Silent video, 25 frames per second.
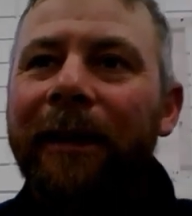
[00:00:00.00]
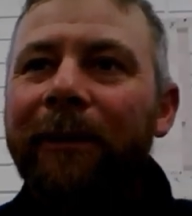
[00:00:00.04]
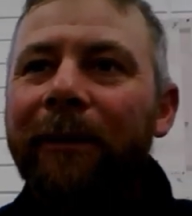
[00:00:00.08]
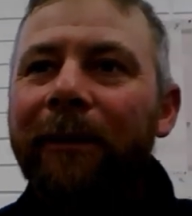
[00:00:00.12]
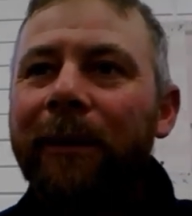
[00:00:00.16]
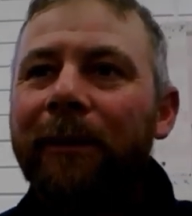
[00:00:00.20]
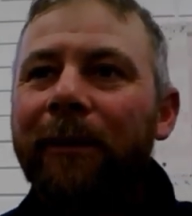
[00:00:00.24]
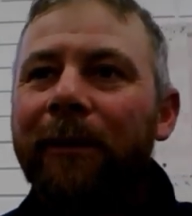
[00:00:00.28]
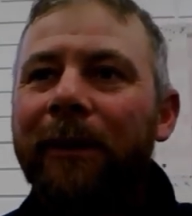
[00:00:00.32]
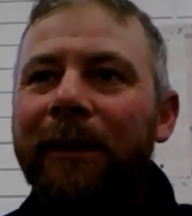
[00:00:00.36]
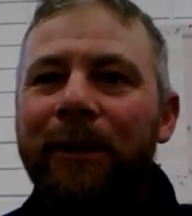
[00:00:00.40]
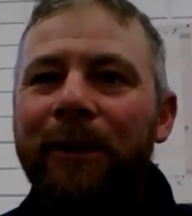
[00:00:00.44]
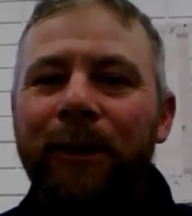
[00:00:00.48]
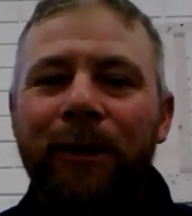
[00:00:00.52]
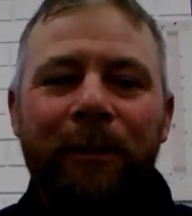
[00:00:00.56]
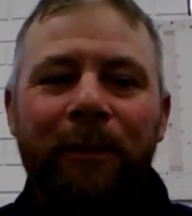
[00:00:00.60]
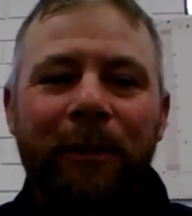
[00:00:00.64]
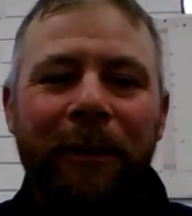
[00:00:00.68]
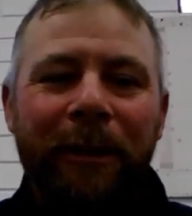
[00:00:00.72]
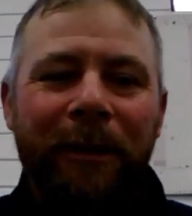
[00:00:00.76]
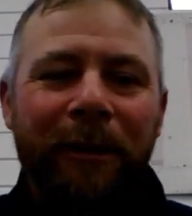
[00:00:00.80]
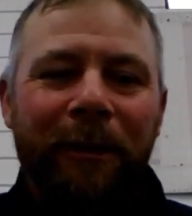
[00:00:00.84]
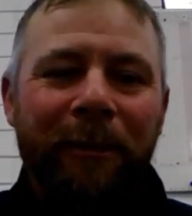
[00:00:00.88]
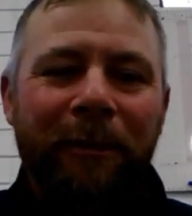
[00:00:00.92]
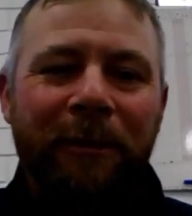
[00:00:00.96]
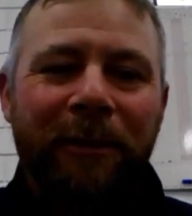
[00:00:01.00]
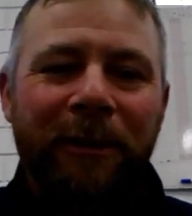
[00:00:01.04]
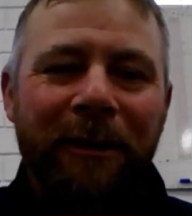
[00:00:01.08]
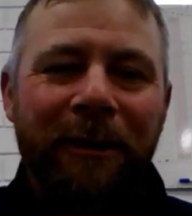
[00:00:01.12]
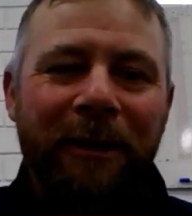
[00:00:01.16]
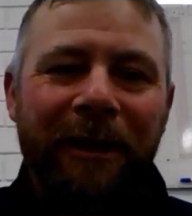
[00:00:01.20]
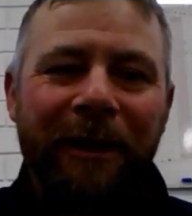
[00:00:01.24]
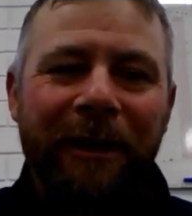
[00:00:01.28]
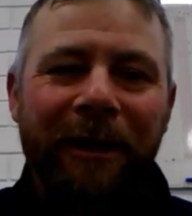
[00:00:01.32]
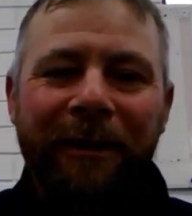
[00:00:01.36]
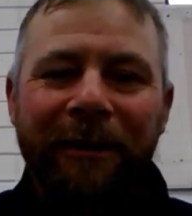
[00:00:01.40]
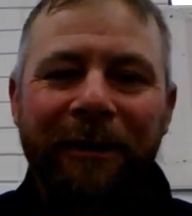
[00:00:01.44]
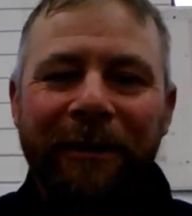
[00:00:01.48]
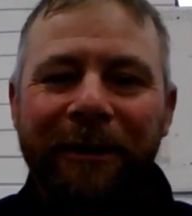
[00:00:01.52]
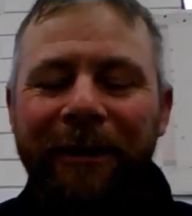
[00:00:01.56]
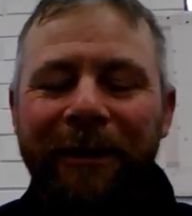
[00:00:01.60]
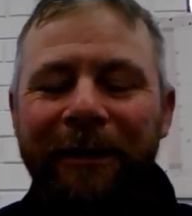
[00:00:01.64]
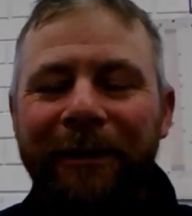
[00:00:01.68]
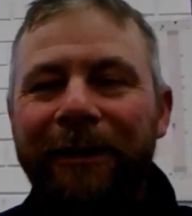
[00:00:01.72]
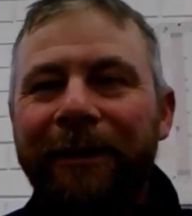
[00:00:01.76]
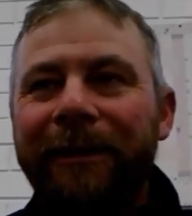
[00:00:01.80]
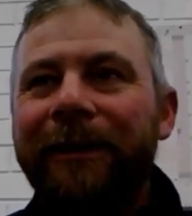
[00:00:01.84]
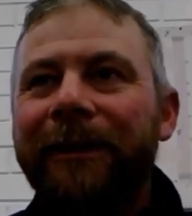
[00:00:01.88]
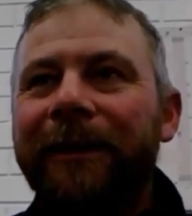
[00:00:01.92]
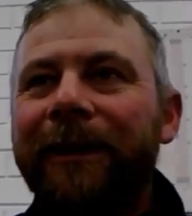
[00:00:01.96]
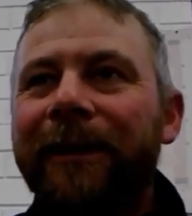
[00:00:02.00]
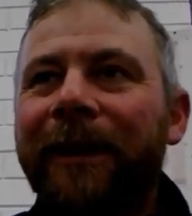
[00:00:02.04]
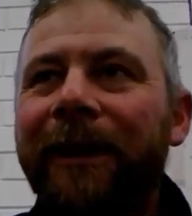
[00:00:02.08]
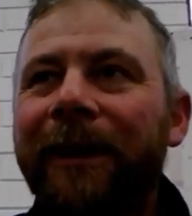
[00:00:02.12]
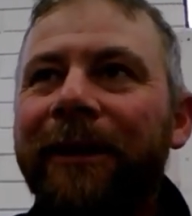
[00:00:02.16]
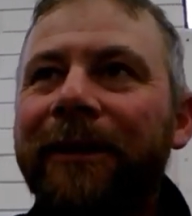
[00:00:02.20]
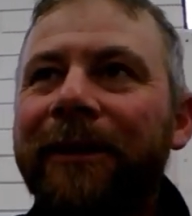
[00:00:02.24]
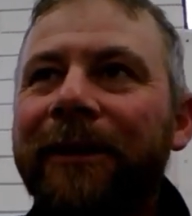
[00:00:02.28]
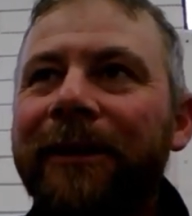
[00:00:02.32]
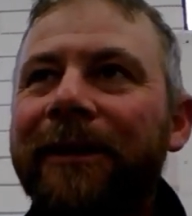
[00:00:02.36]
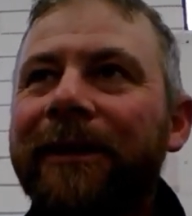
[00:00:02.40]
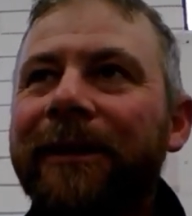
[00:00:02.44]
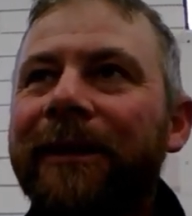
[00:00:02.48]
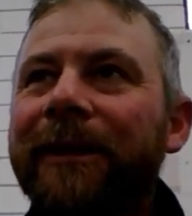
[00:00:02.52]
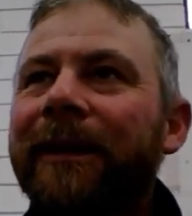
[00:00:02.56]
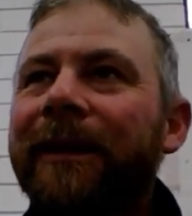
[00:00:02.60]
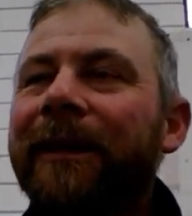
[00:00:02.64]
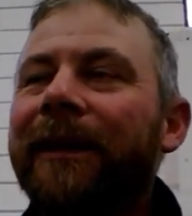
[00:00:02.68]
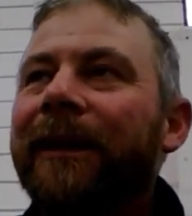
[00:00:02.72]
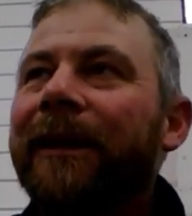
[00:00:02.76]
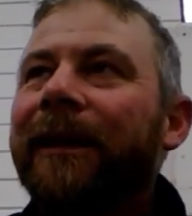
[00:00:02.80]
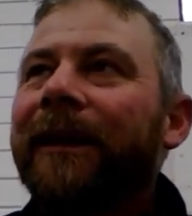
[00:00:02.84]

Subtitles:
which could be an option. You just